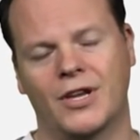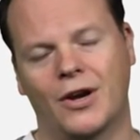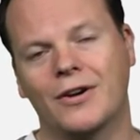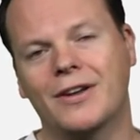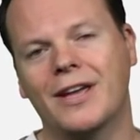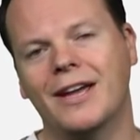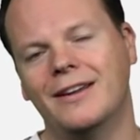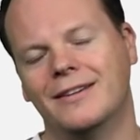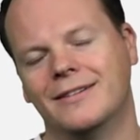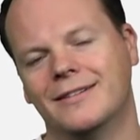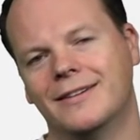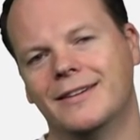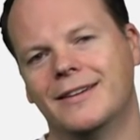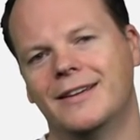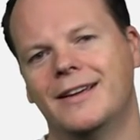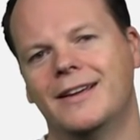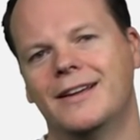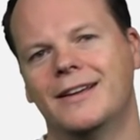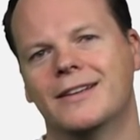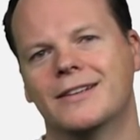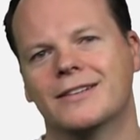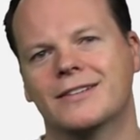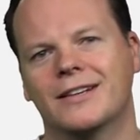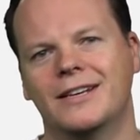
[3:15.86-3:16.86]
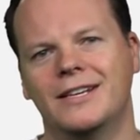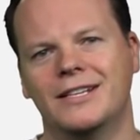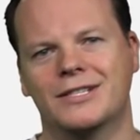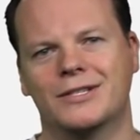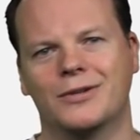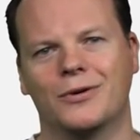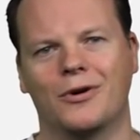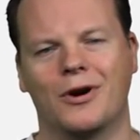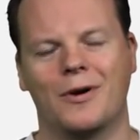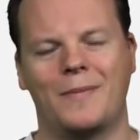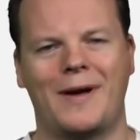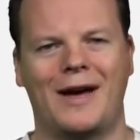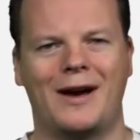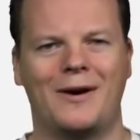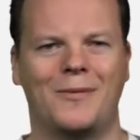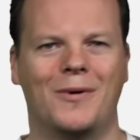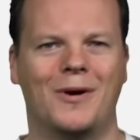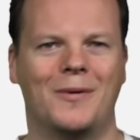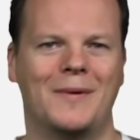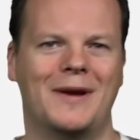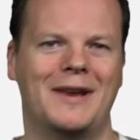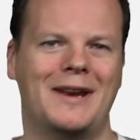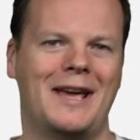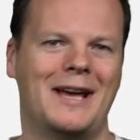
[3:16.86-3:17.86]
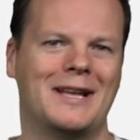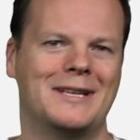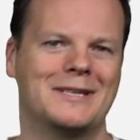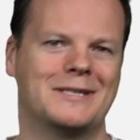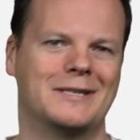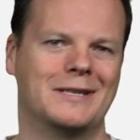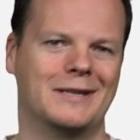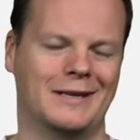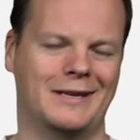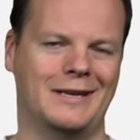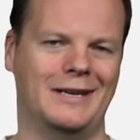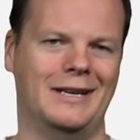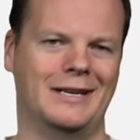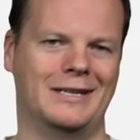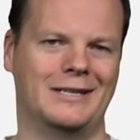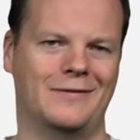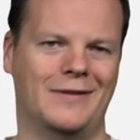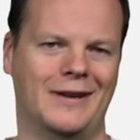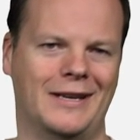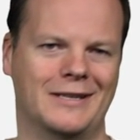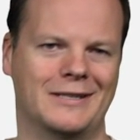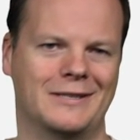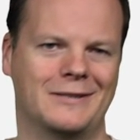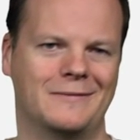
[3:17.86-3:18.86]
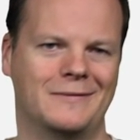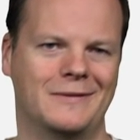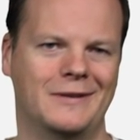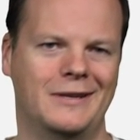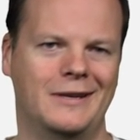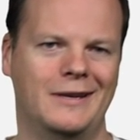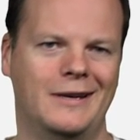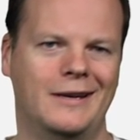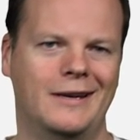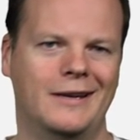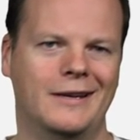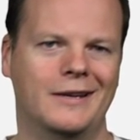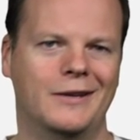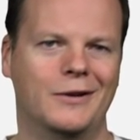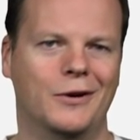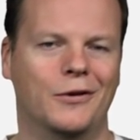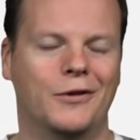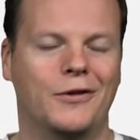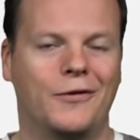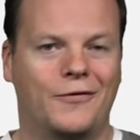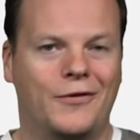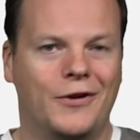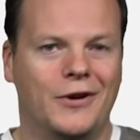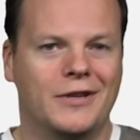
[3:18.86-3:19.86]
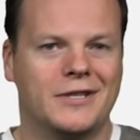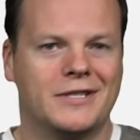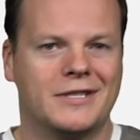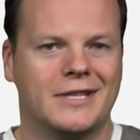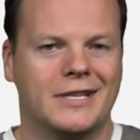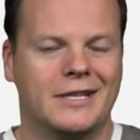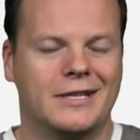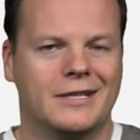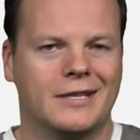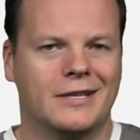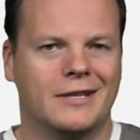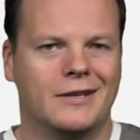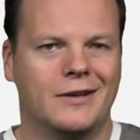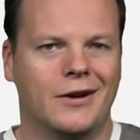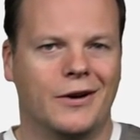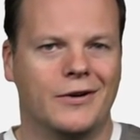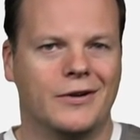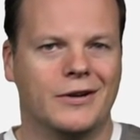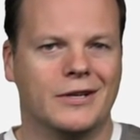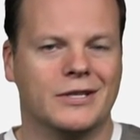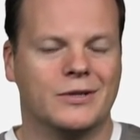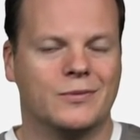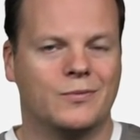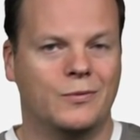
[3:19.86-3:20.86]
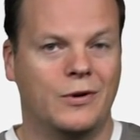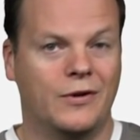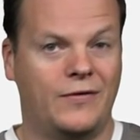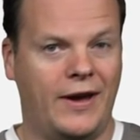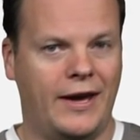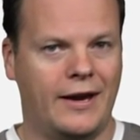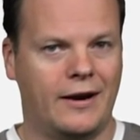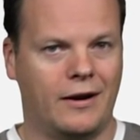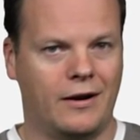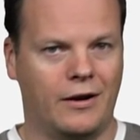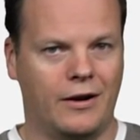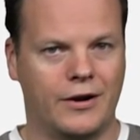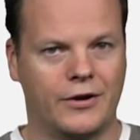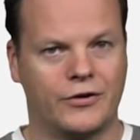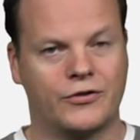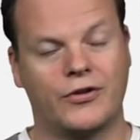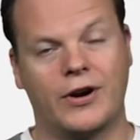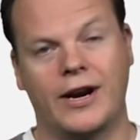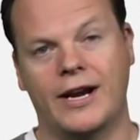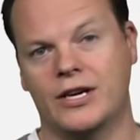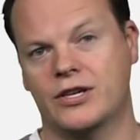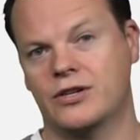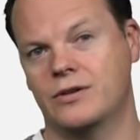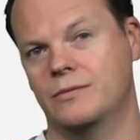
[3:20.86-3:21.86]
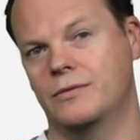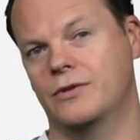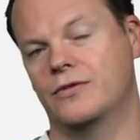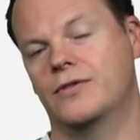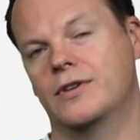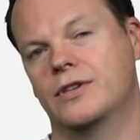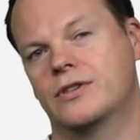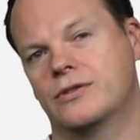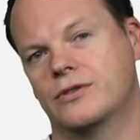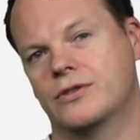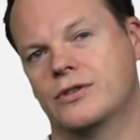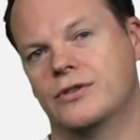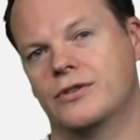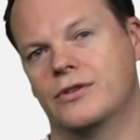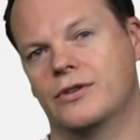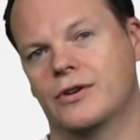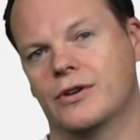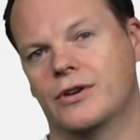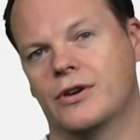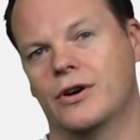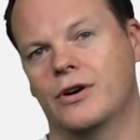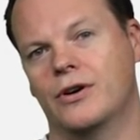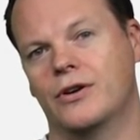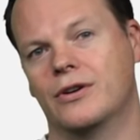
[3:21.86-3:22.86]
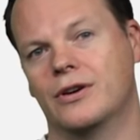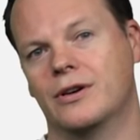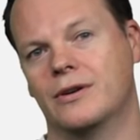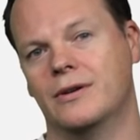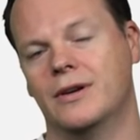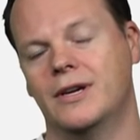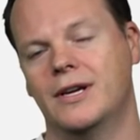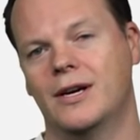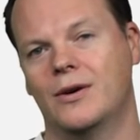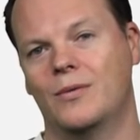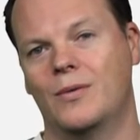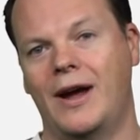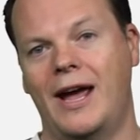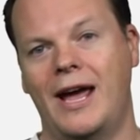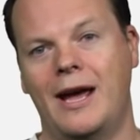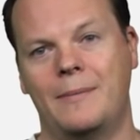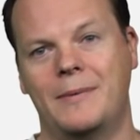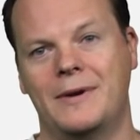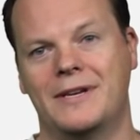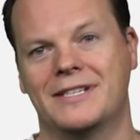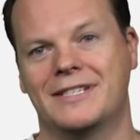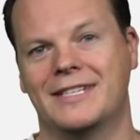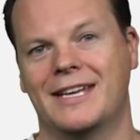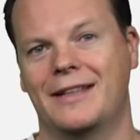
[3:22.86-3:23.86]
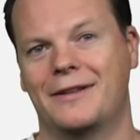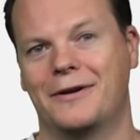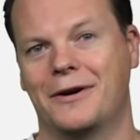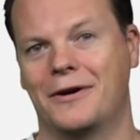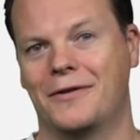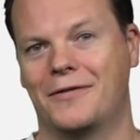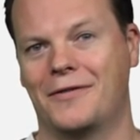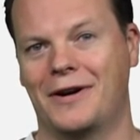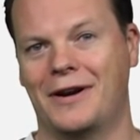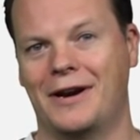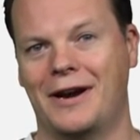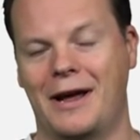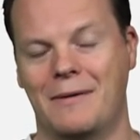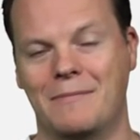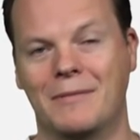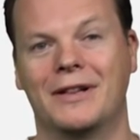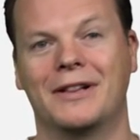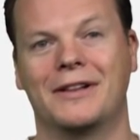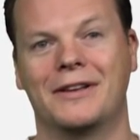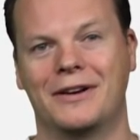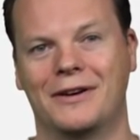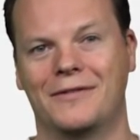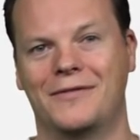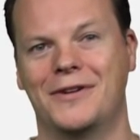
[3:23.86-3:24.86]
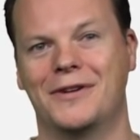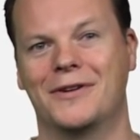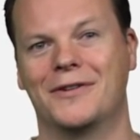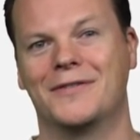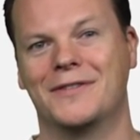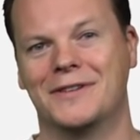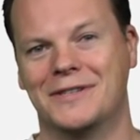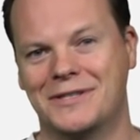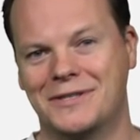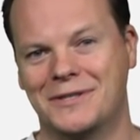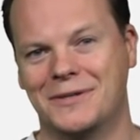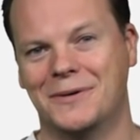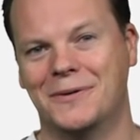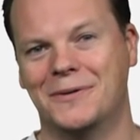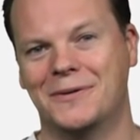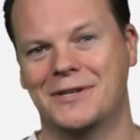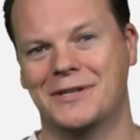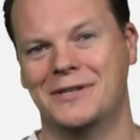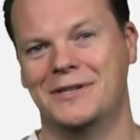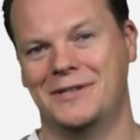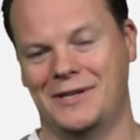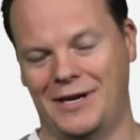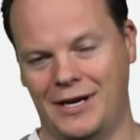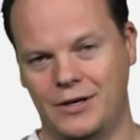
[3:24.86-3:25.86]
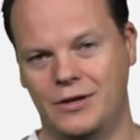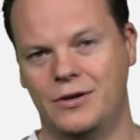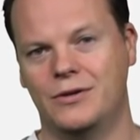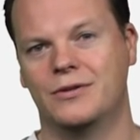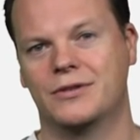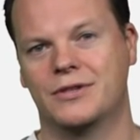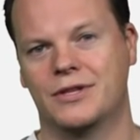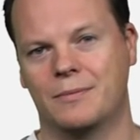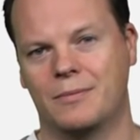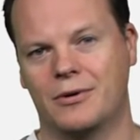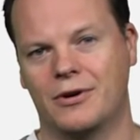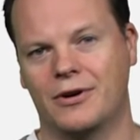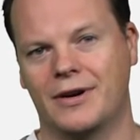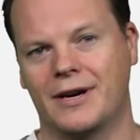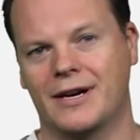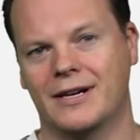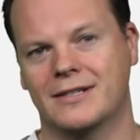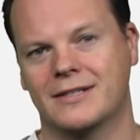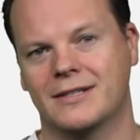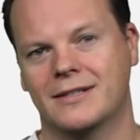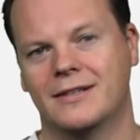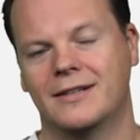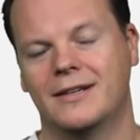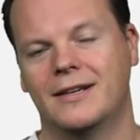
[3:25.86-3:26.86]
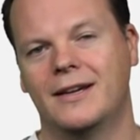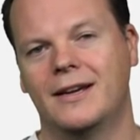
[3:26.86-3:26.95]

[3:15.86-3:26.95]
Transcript: Okay, so let's talk about what we announced at the Connect event you know, the first thing to note is we've had a lot of traction with Visual Studio Code, and we're happy to say that over a million of you have installed and, and used the product.